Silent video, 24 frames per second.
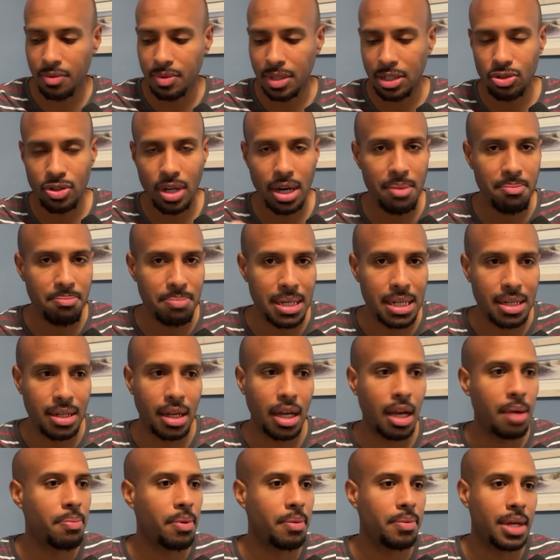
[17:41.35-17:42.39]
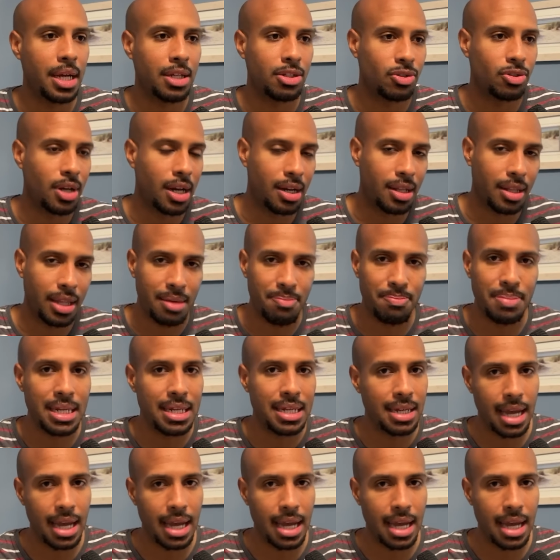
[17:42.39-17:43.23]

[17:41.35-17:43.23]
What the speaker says: I'm not trying to beat up. I'm not trying to like be